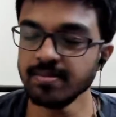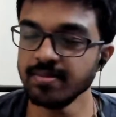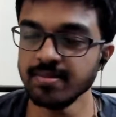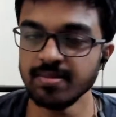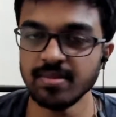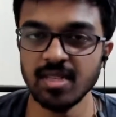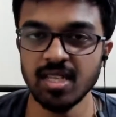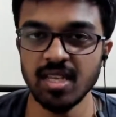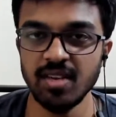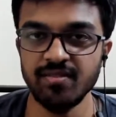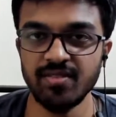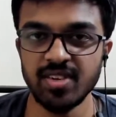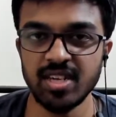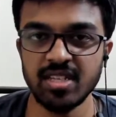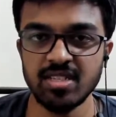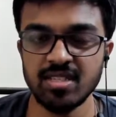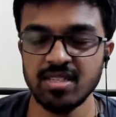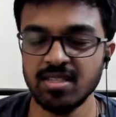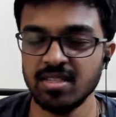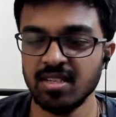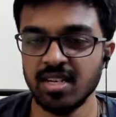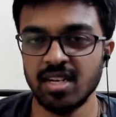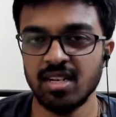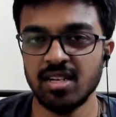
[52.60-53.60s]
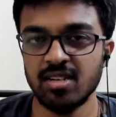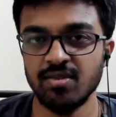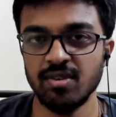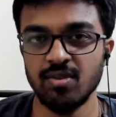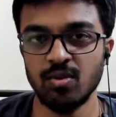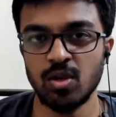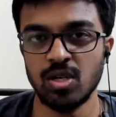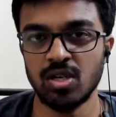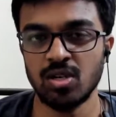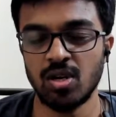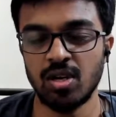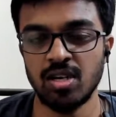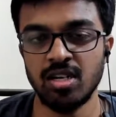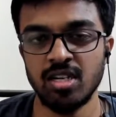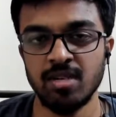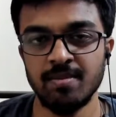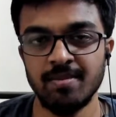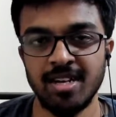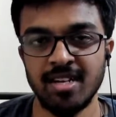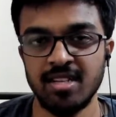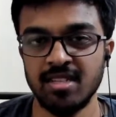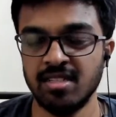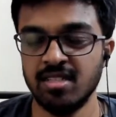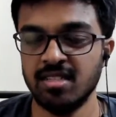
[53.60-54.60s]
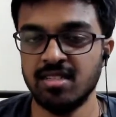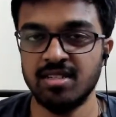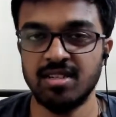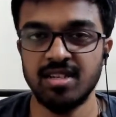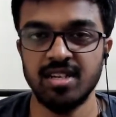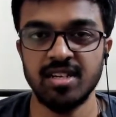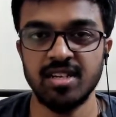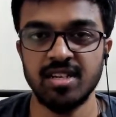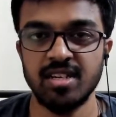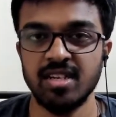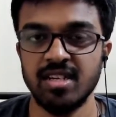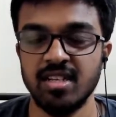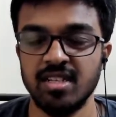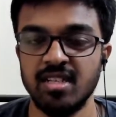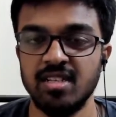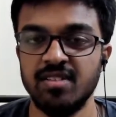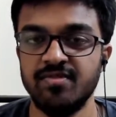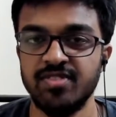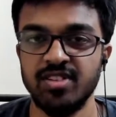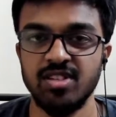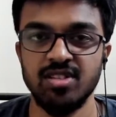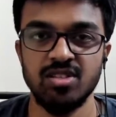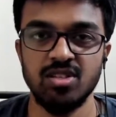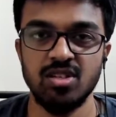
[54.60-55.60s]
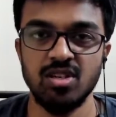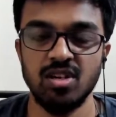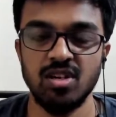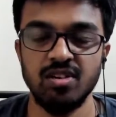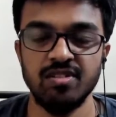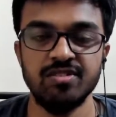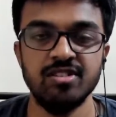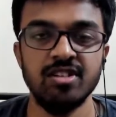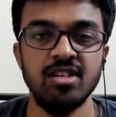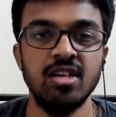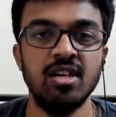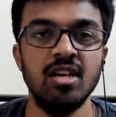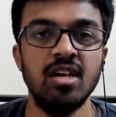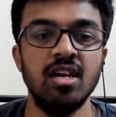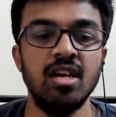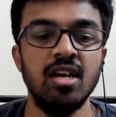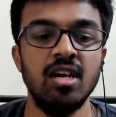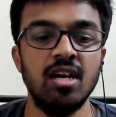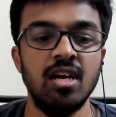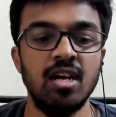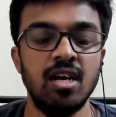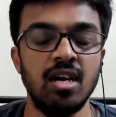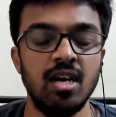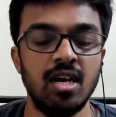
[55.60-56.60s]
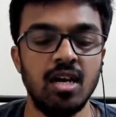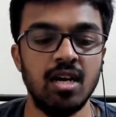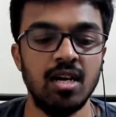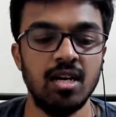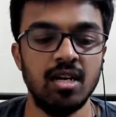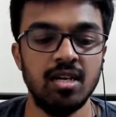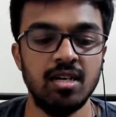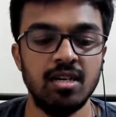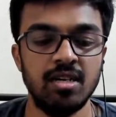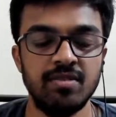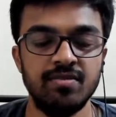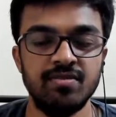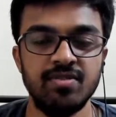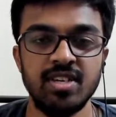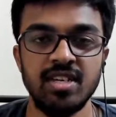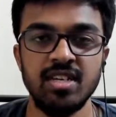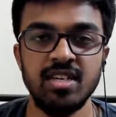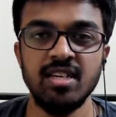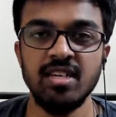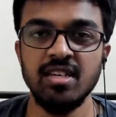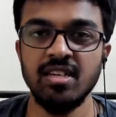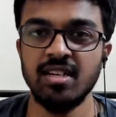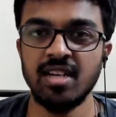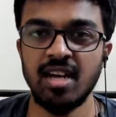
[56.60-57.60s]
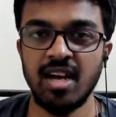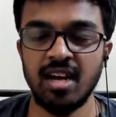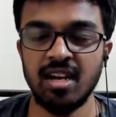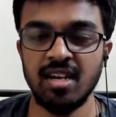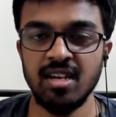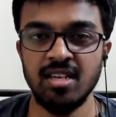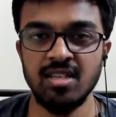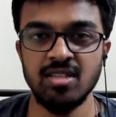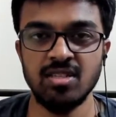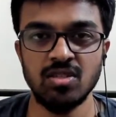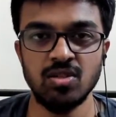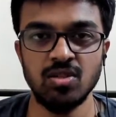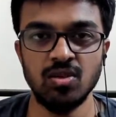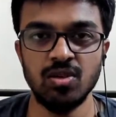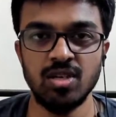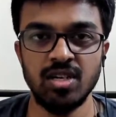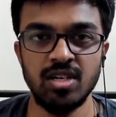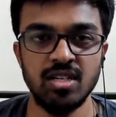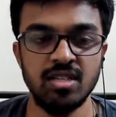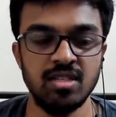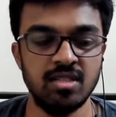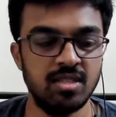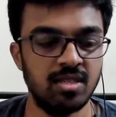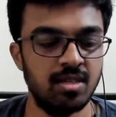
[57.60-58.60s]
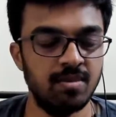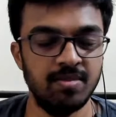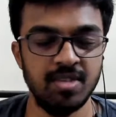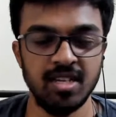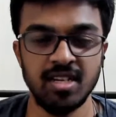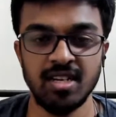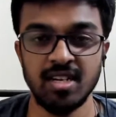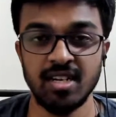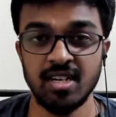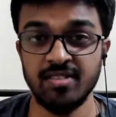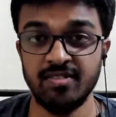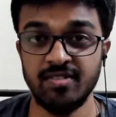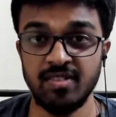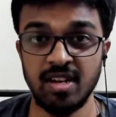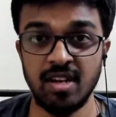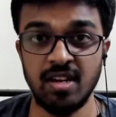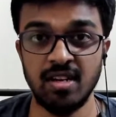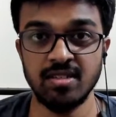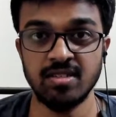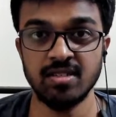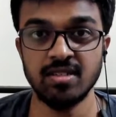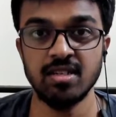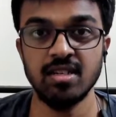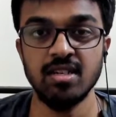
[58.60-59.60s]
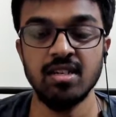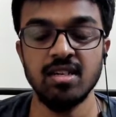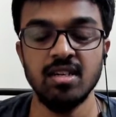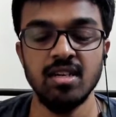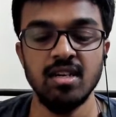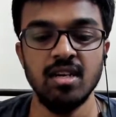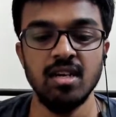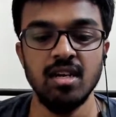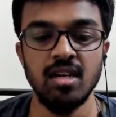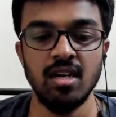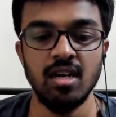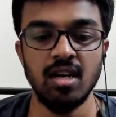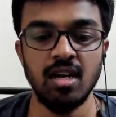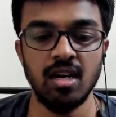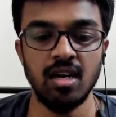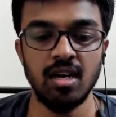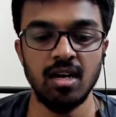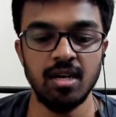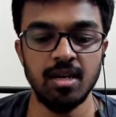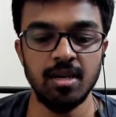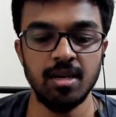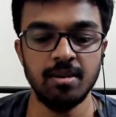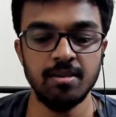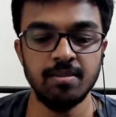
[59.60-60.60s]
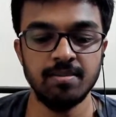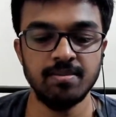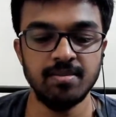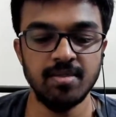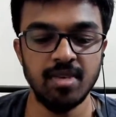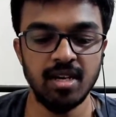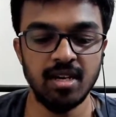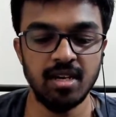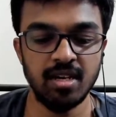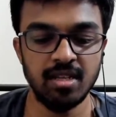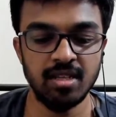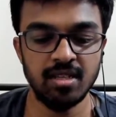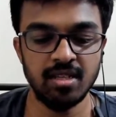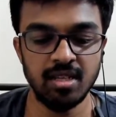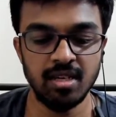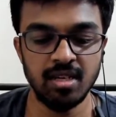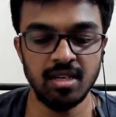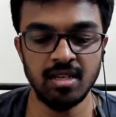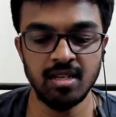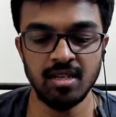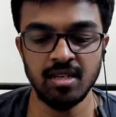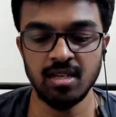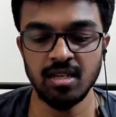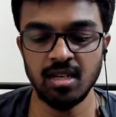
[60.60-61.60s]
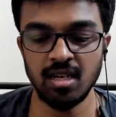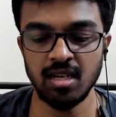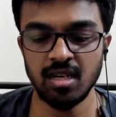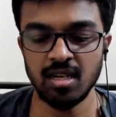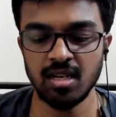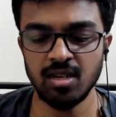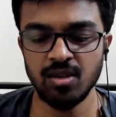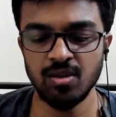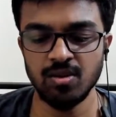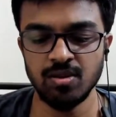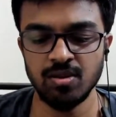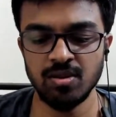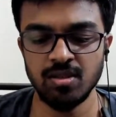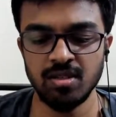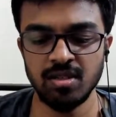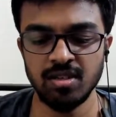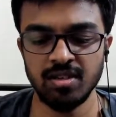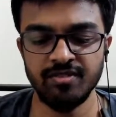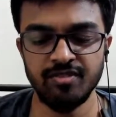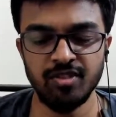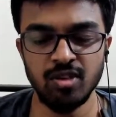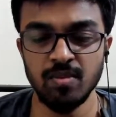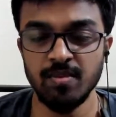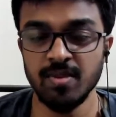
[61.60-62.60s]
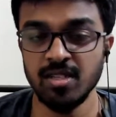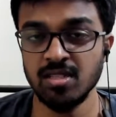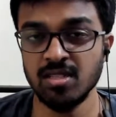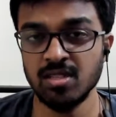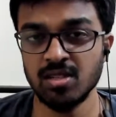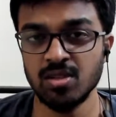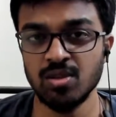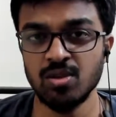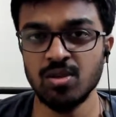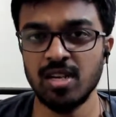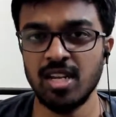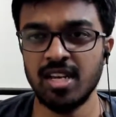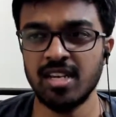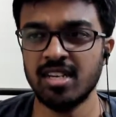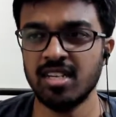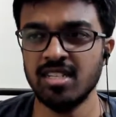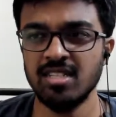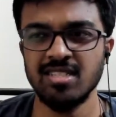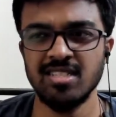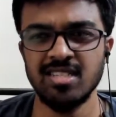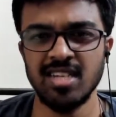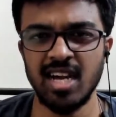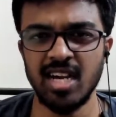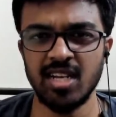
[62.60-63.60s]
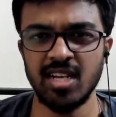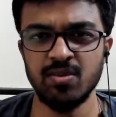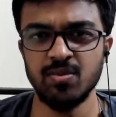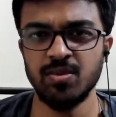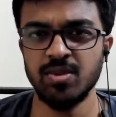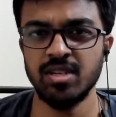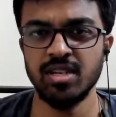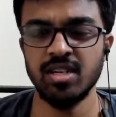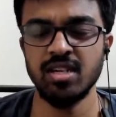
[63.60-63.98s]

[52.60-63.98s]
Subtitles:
we just heat water on demand and just drink it and then finish it off. We rarely store it in something like flask. And then around a few months ago, like in January,